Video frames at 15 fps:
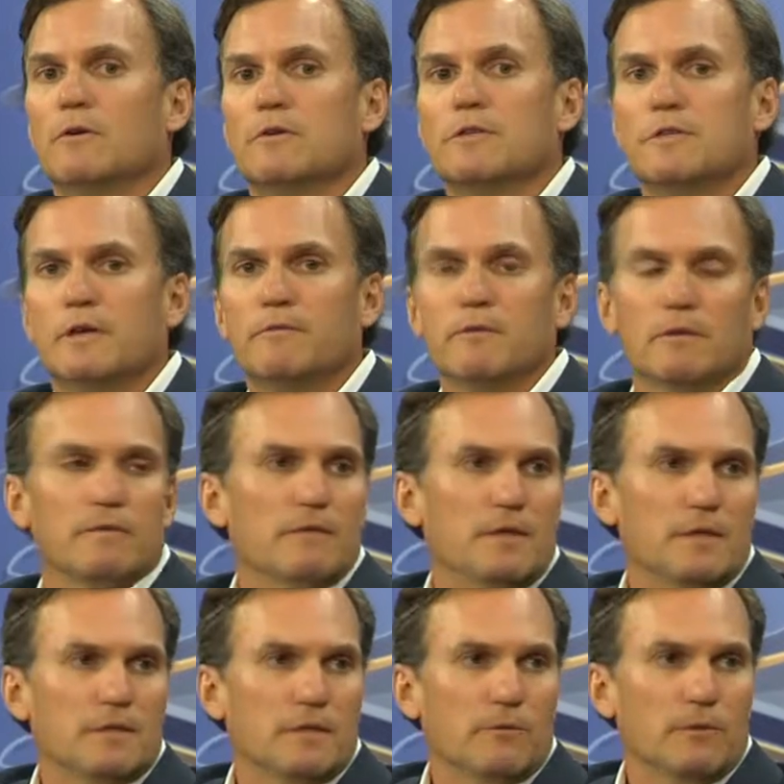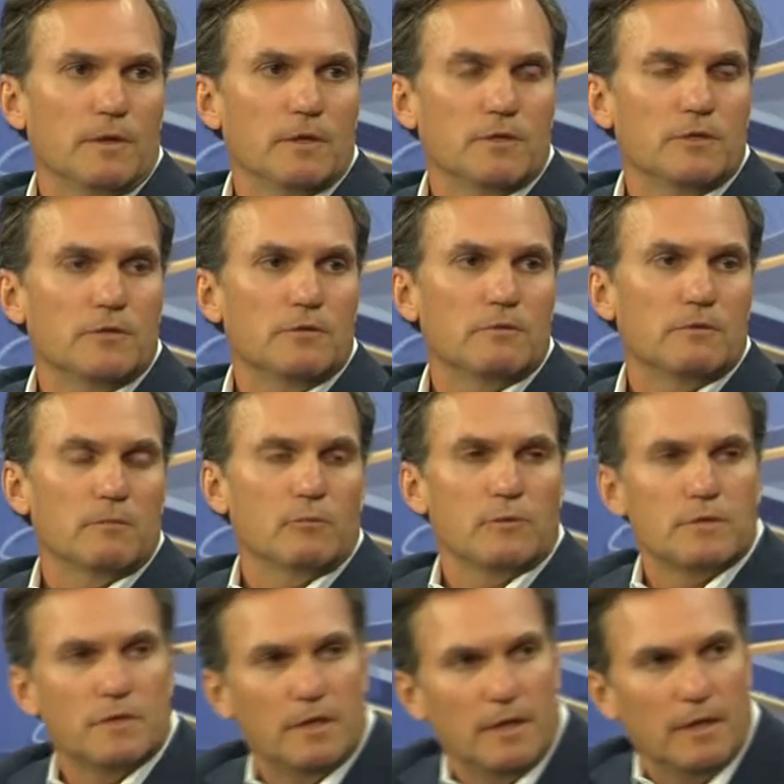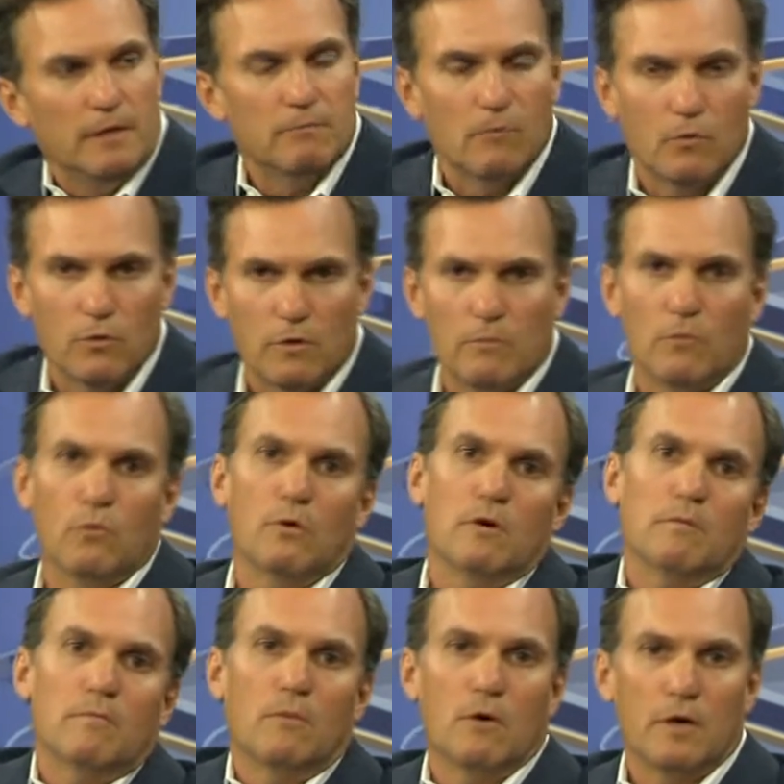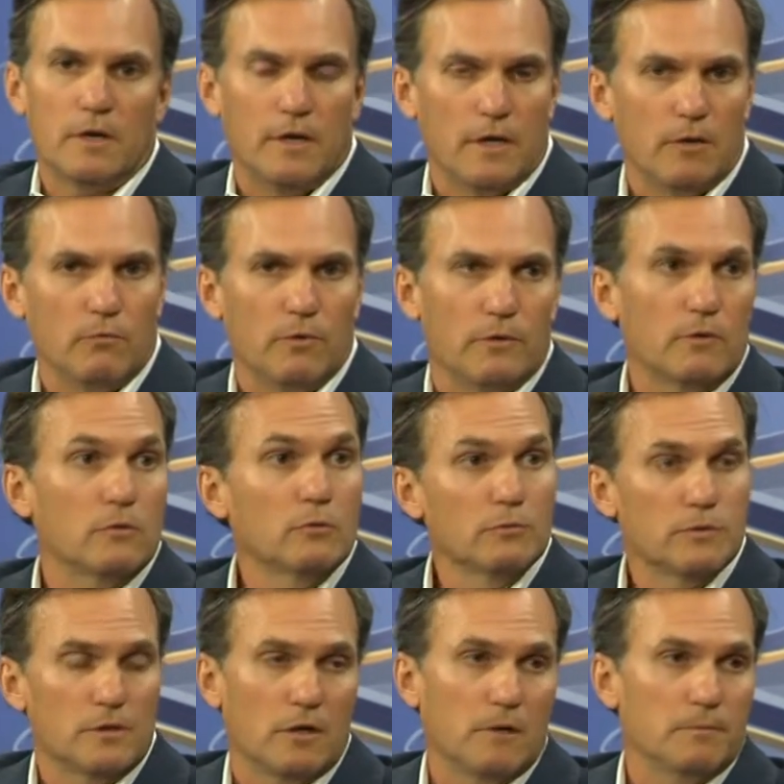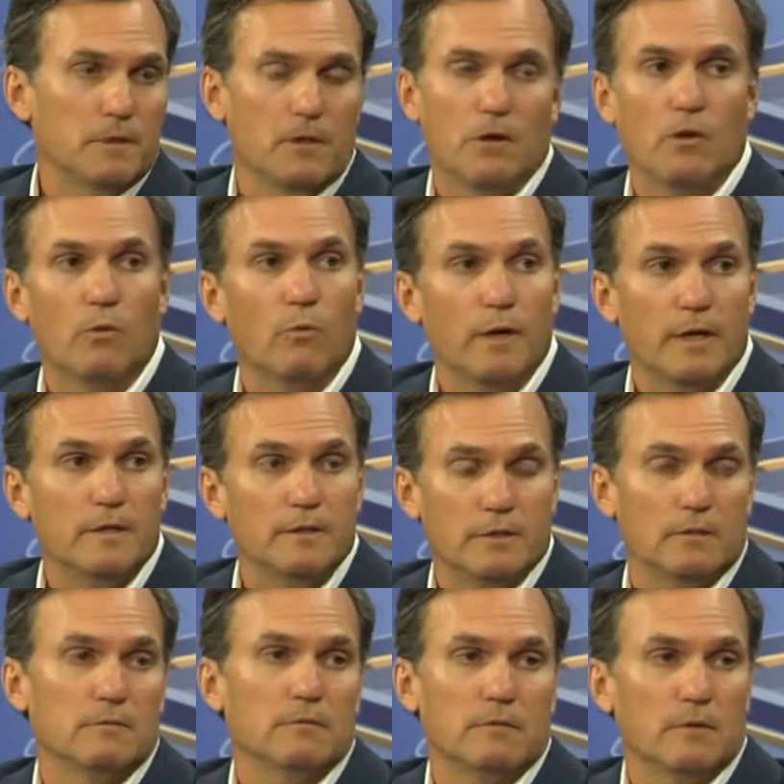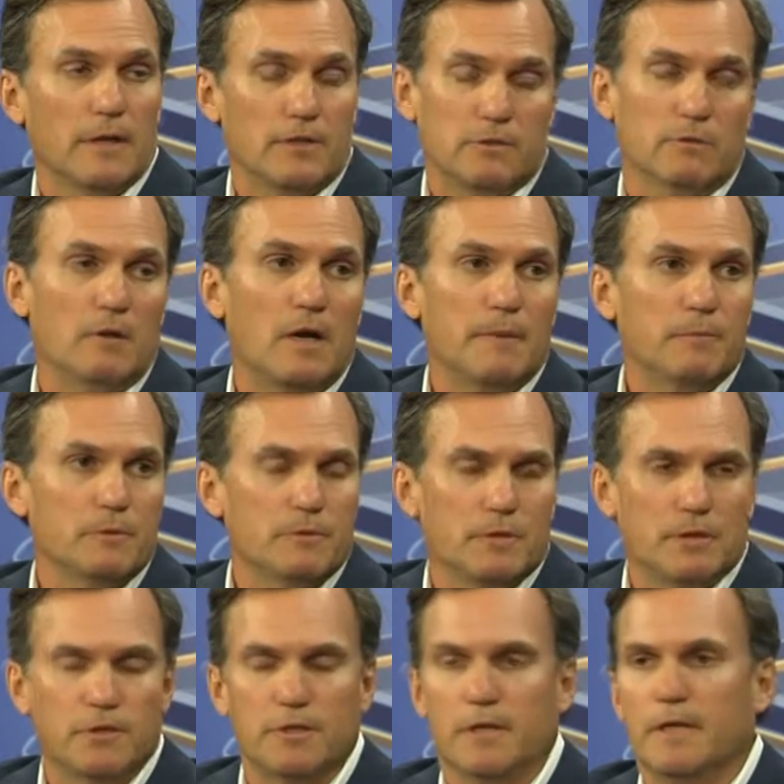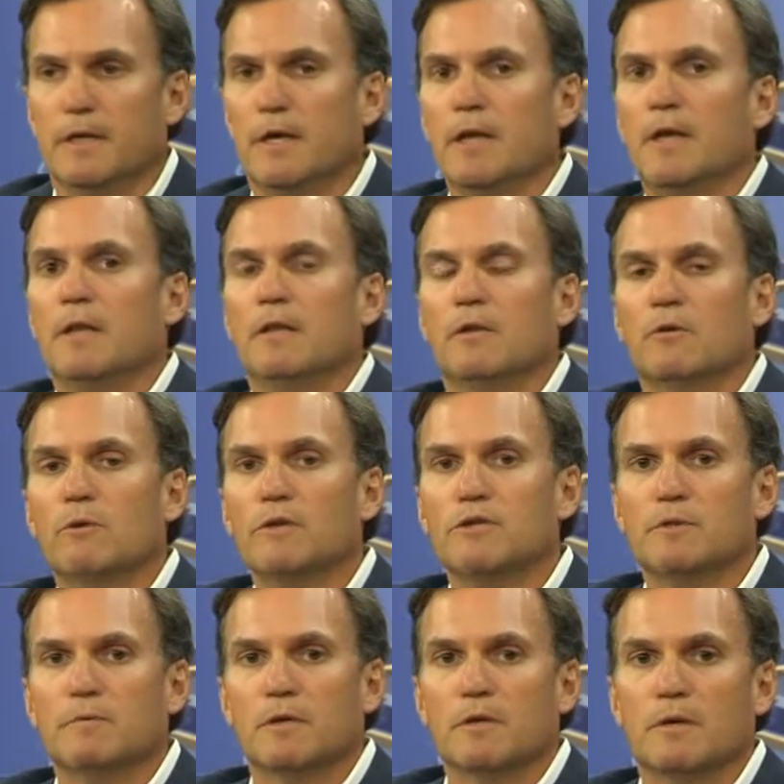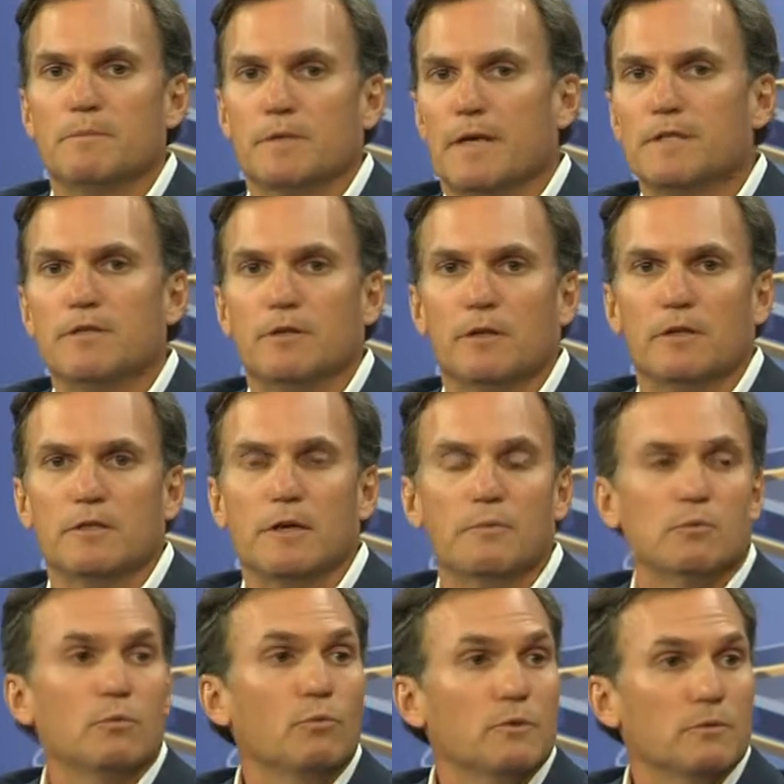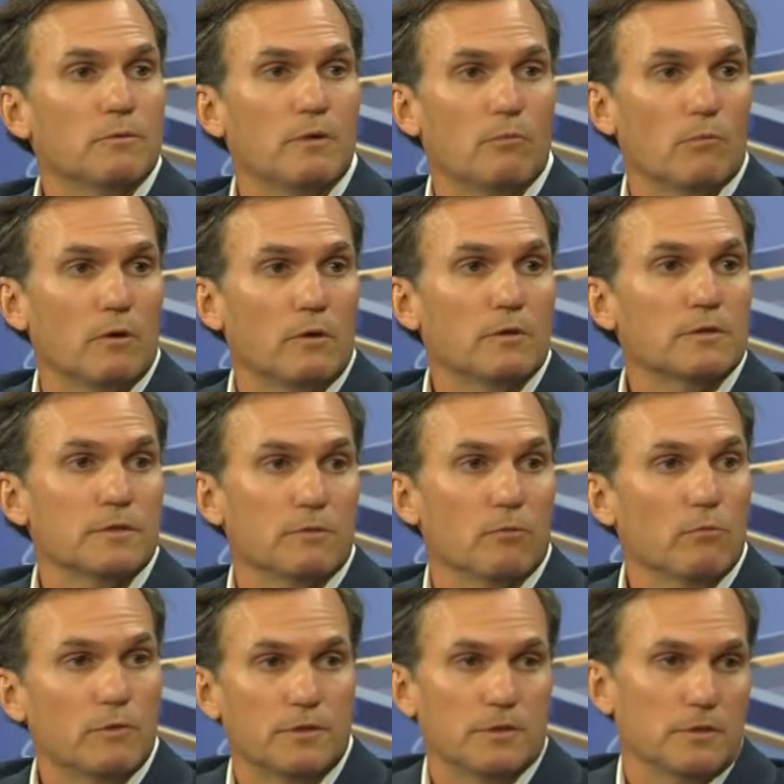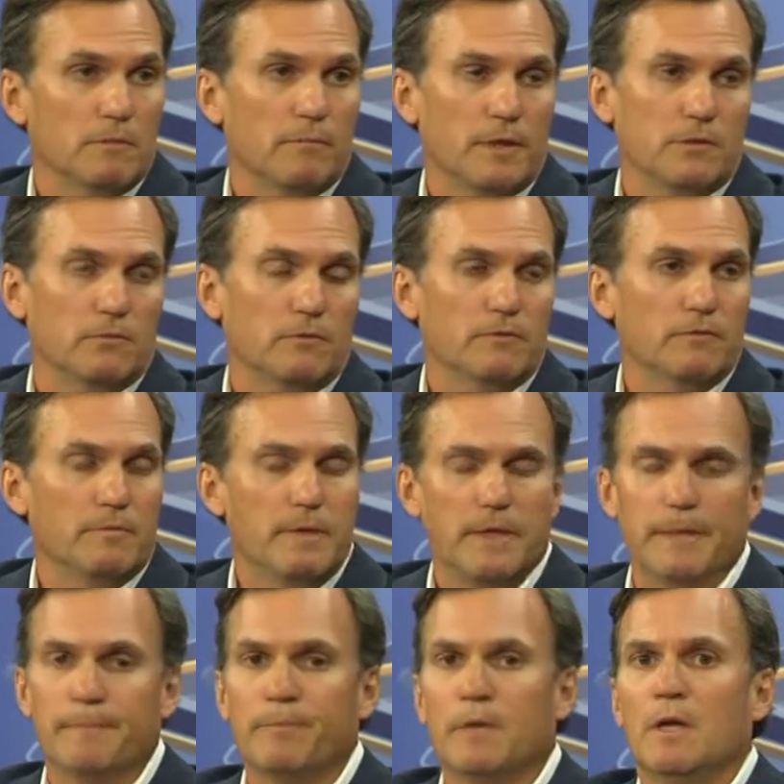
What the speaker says: several of these that we can choose from. We're seeing more and more marketing with CoolSculpting all the way to laser liposuction. And the question becomes, I see all the time, is which one works and which is the best one for me?